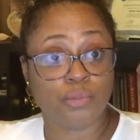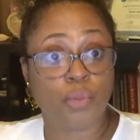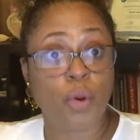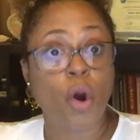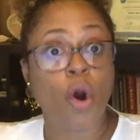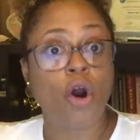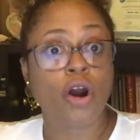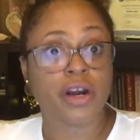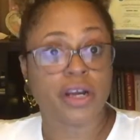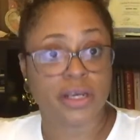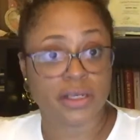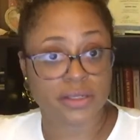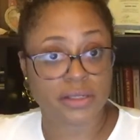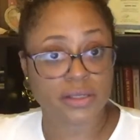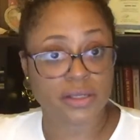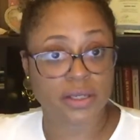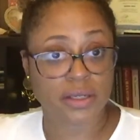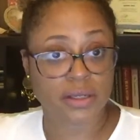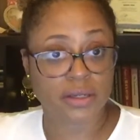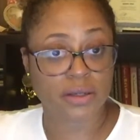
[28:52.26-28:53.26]

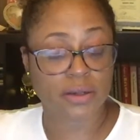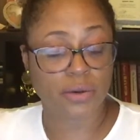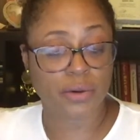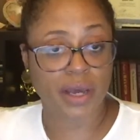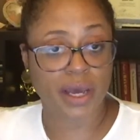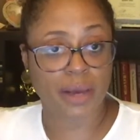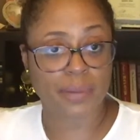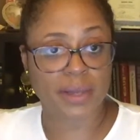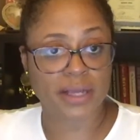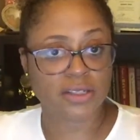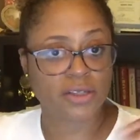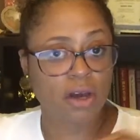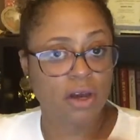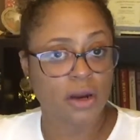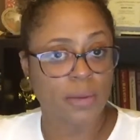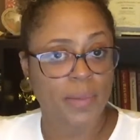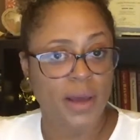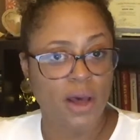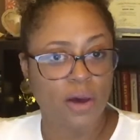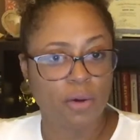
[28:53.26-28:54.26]
parties. Okay, I'm not
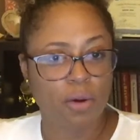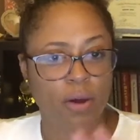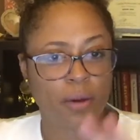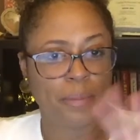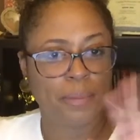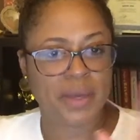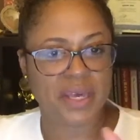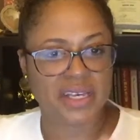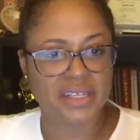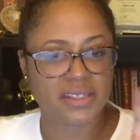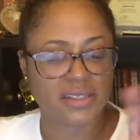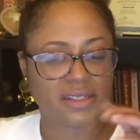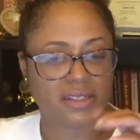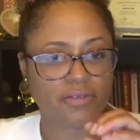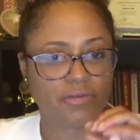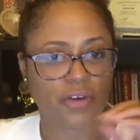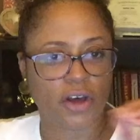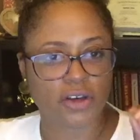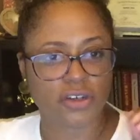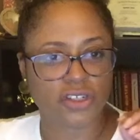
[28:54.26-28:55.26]
talking about
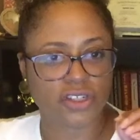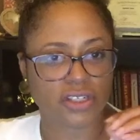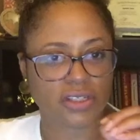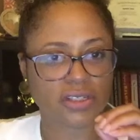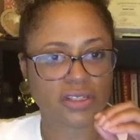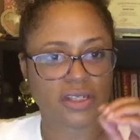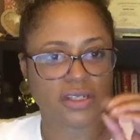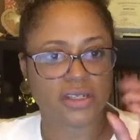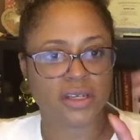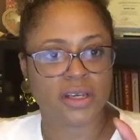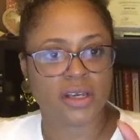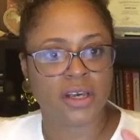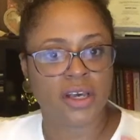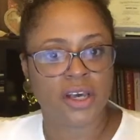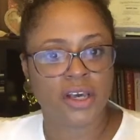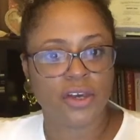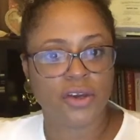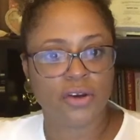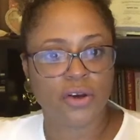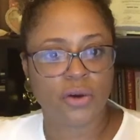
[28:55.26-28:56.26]
business functions and,
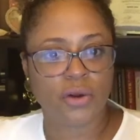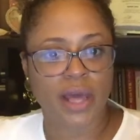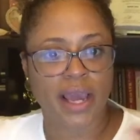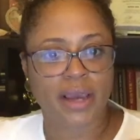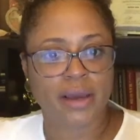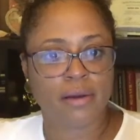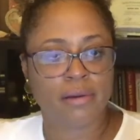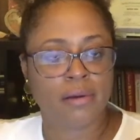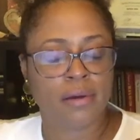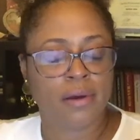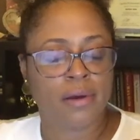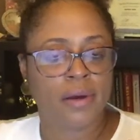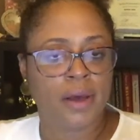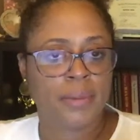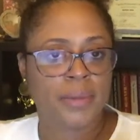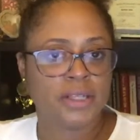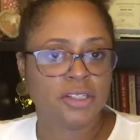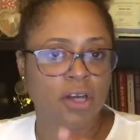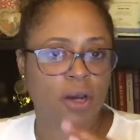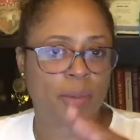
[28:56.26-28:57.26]

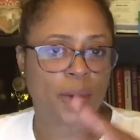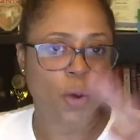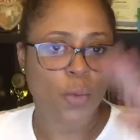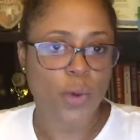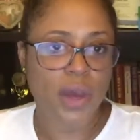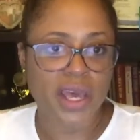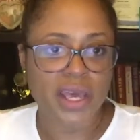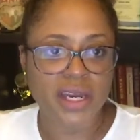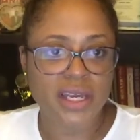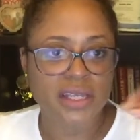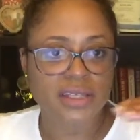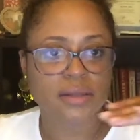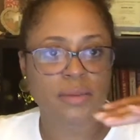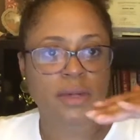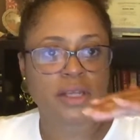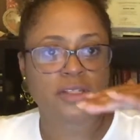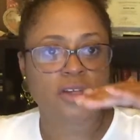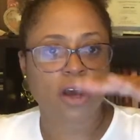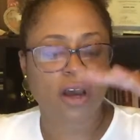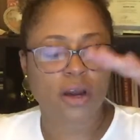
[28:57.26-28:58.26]
I'm not talking about weddings.
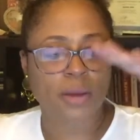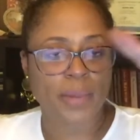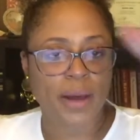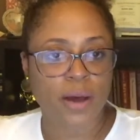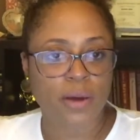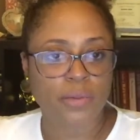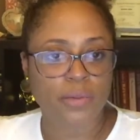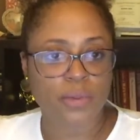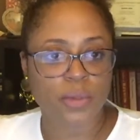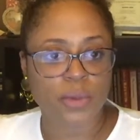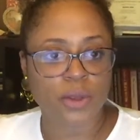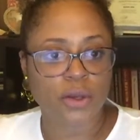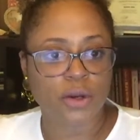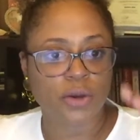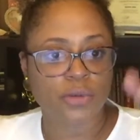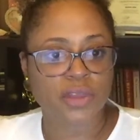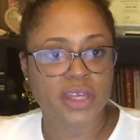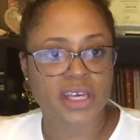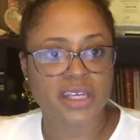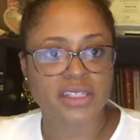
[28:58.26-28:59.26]
I'm not talking about,
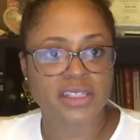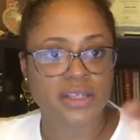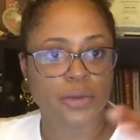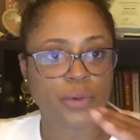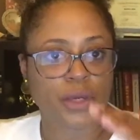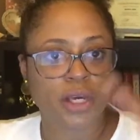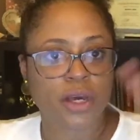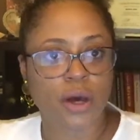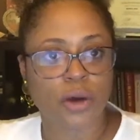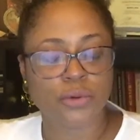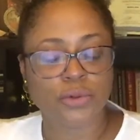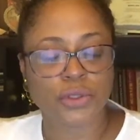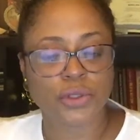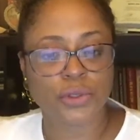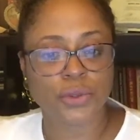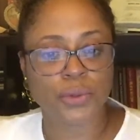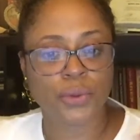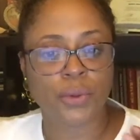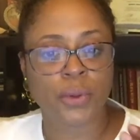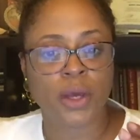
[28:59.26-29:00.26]
things that we go
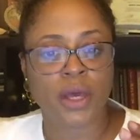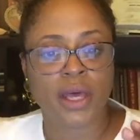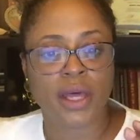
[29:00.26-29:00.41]
to